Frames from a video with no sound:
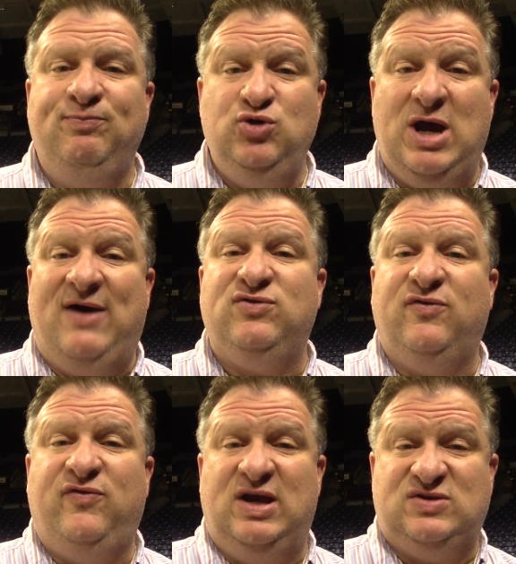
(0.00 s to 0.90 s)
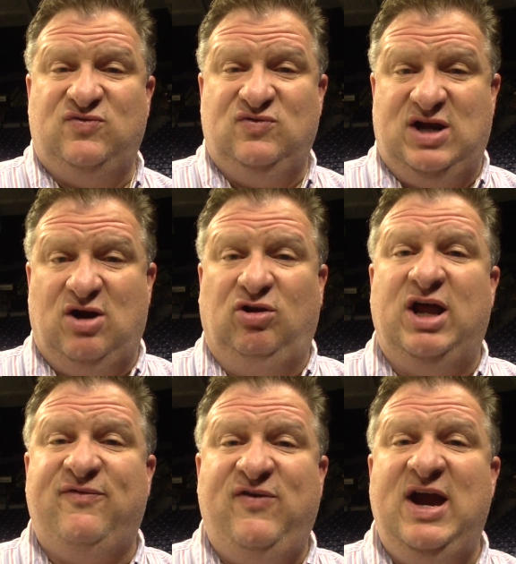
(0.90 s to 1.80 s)
you have to, as
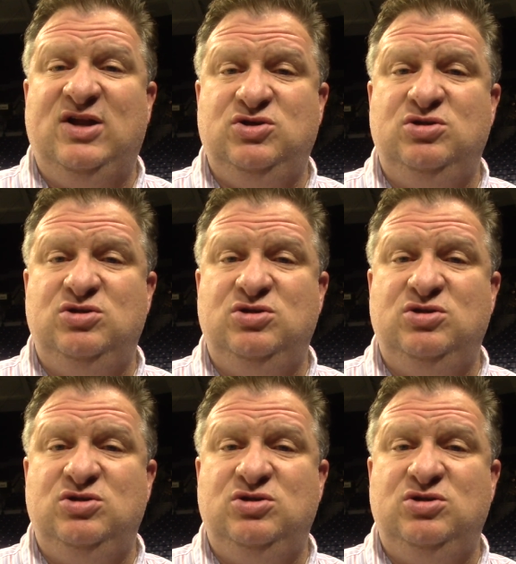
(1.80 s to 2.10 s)
Carolina fans,